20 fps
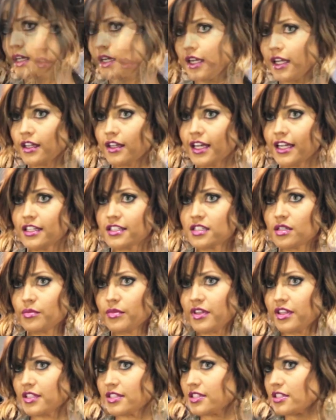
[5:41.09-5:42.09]
And I like
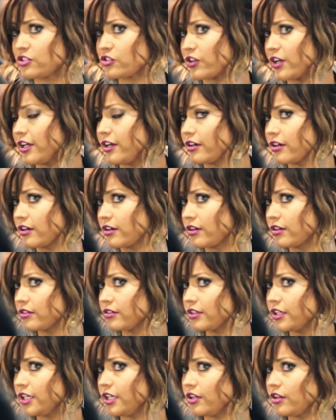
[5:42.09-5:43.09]
some of this straighter,
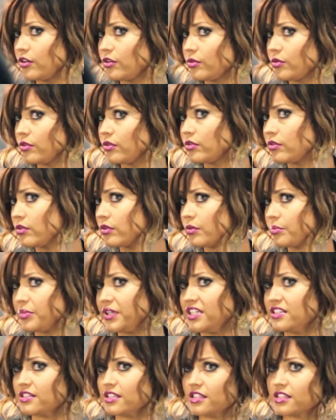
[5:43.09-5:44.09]
you know,
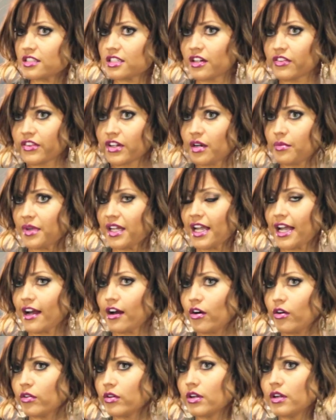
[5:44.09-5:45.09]
piecey stuff coming
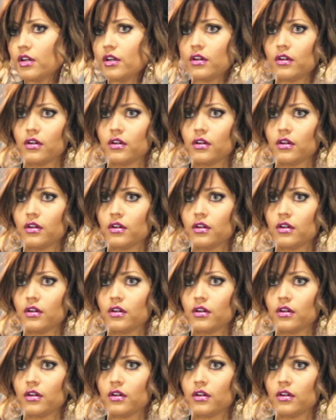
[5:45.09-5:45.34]
out,